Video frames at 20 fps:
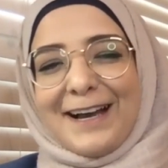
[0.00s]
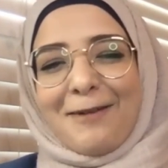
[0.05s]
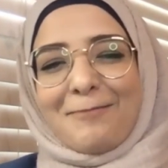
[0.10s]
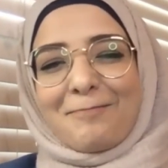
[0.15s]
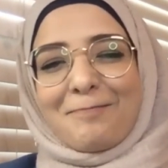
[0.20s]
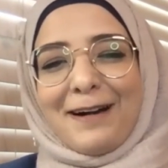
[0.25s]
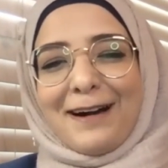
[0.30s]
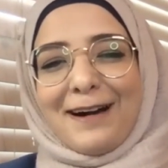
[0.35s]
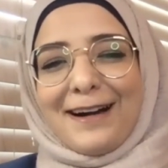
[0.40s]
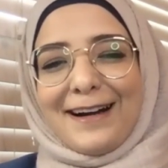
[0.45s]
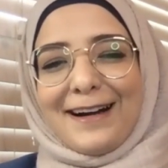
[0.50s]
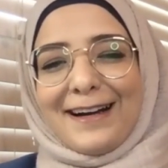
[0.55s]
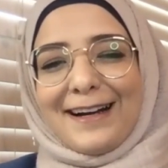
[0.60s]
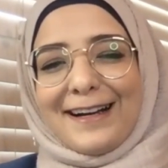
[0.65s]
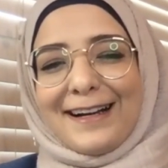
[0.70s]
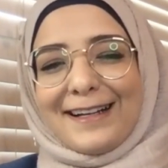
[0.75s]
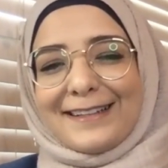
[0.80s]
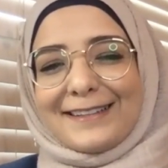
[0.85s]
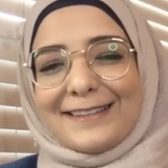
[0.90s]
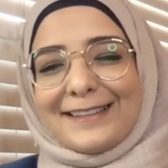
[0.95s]

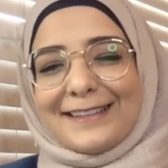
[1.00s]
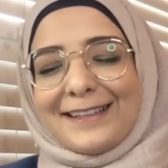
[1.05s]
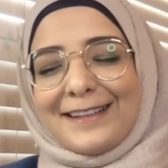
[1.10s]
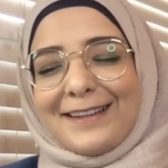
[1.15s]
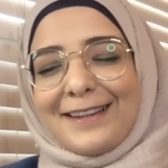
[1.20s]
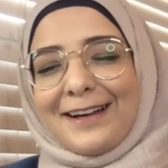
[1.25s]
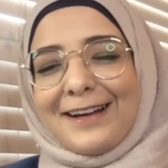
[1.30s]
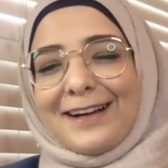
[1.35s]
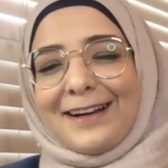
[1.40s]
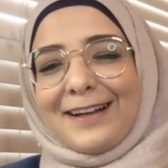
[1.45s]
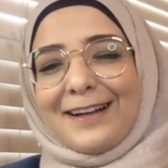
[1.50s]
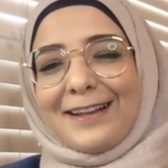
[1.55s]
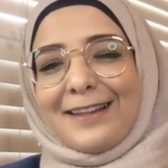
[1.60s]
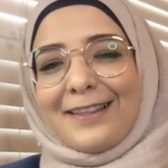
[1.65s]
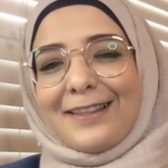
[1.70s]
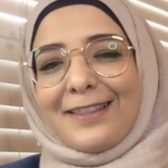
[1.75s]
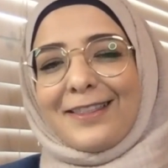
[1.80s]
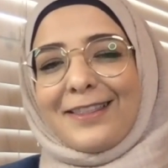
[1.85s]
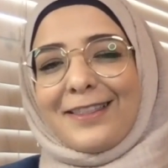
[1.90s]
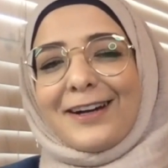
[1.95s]
But the
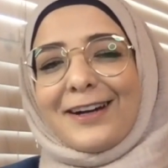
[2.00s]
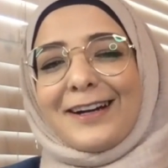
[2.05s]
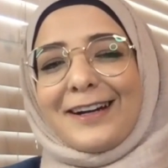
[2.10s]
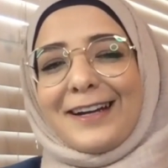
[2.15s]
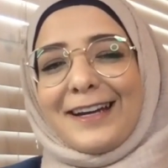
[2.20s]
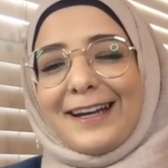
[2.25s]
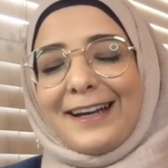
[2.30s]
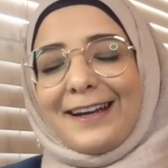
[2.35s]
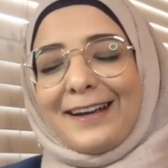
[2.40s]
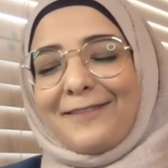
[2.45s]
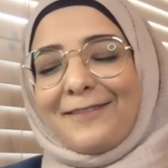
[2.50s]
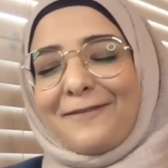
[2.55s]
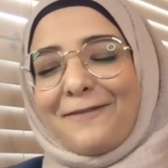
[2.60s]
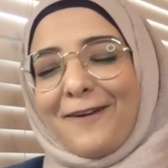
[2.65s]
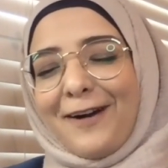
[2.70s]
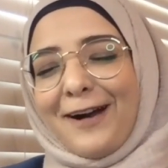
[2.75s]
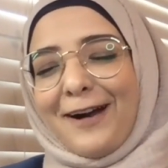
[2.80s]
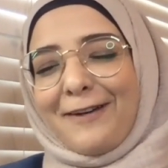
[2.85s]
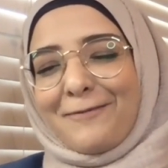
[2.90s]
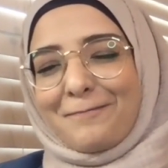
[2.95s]

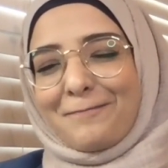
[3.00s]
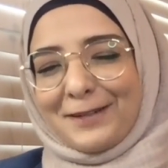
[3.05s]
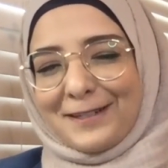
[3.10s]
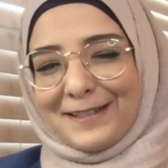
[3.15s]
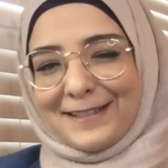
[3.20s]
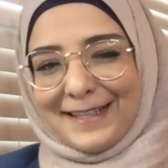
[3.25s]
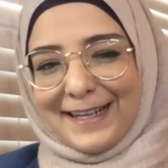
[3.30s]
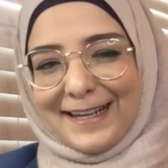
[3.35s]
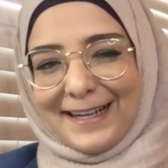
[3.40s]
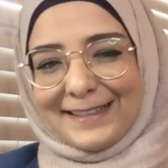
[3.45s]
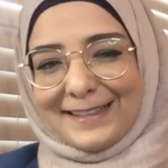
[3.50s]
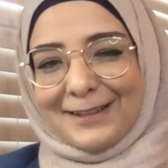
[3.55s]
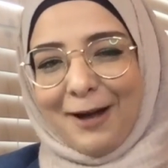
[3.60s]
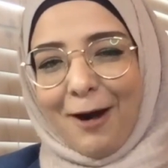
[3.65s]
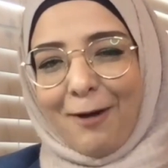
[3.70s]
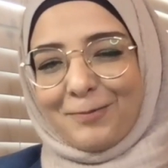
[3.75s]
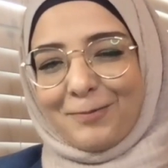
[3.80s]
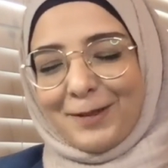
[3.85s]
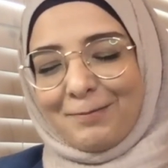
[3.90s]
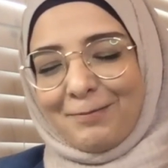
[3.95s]
35%
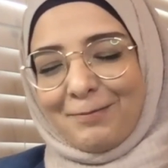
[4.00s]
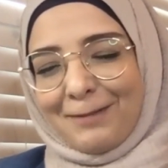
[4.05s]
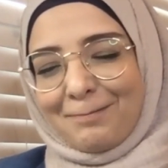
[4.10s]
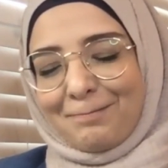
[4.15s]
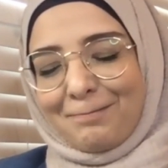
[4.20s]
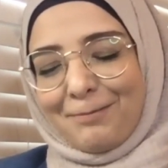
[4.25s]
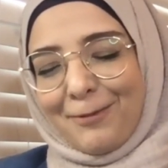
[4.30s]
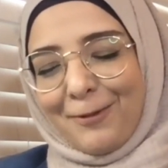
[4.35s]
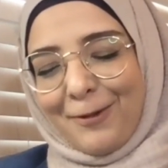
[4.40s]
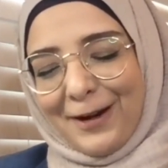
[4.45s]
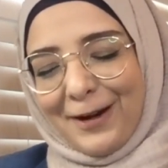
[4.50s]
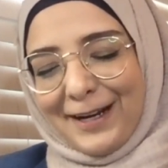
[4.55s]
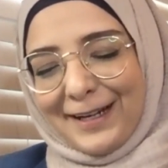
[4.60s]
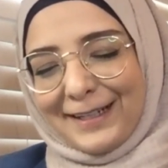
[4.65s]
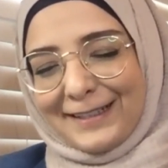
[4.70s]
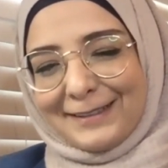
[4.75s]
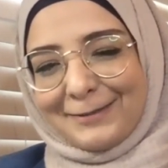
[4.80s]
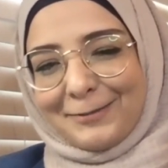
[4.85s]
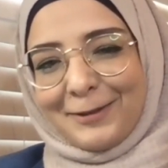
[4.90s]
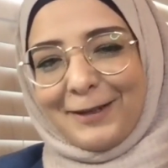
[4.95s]
optimal
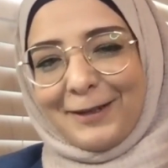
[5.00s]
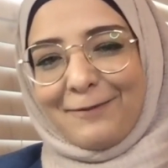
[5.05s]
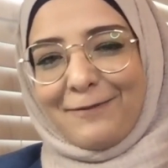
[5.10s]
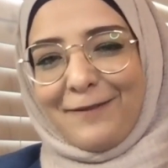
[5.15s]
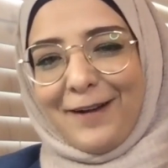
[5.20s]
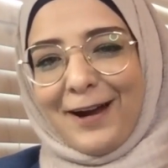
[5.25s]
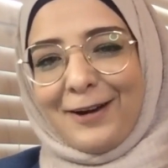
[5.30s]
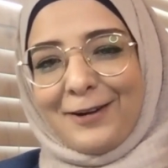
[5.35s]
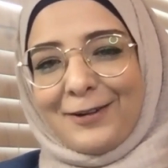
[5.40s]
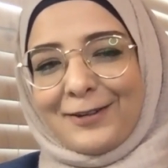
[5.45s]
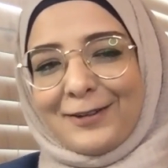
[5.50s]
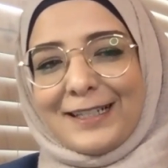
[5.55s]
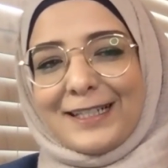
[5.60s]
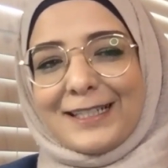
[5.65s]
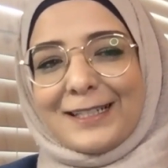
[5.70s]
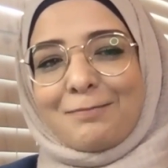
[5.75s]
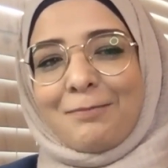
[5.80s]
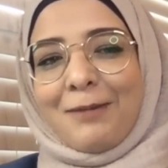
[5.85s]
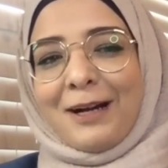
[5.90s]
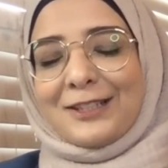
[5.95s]
point we found
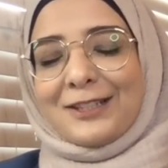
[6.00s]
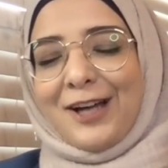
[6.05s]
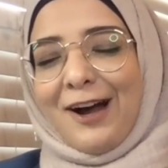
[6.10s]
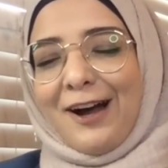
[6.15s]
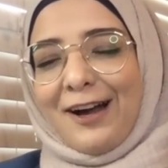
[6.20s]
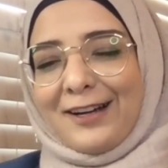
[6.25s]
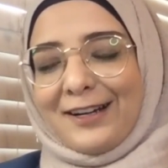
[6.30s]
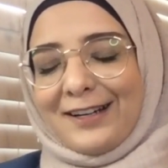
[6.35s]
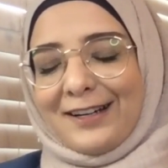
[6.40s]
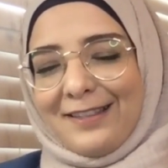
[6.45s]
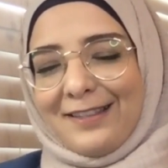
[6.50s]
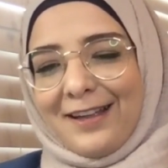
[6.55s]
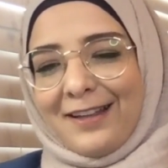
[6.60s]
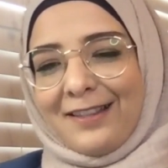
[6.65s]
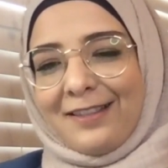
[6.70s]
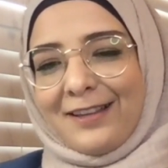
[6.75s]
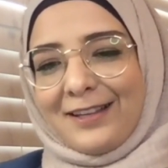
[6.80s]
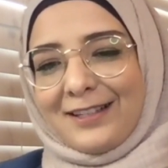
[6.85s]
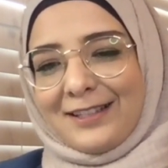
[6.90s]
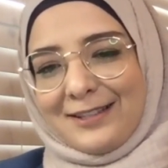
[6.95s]
is much higher
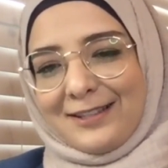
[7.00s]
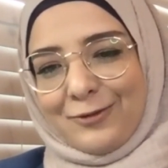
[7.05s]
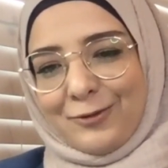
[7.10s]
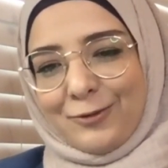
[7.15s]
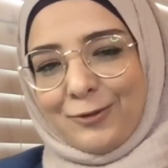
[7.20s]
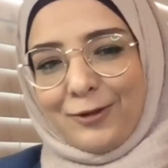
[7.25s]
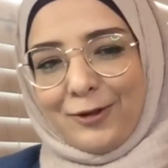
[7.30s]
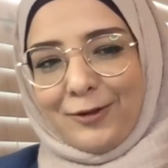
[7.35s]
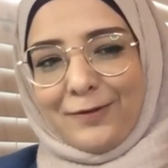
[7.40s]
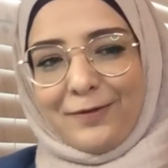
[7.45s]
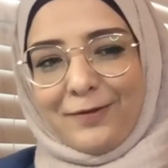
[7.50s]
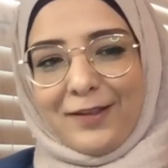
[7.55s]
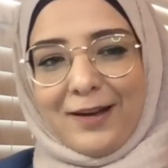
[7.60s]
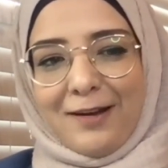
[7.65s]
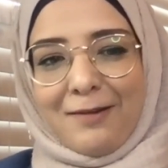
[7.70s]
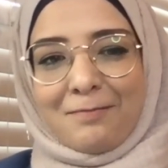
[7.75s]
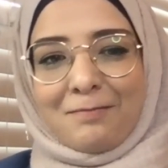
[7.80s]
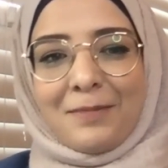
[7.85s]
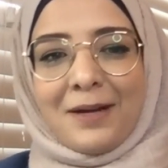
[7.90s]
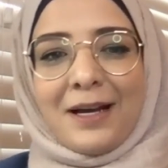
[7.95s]
than this rule of
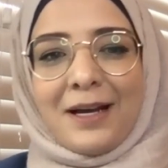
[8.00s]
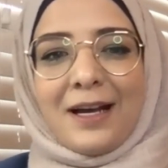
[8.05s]
thumb.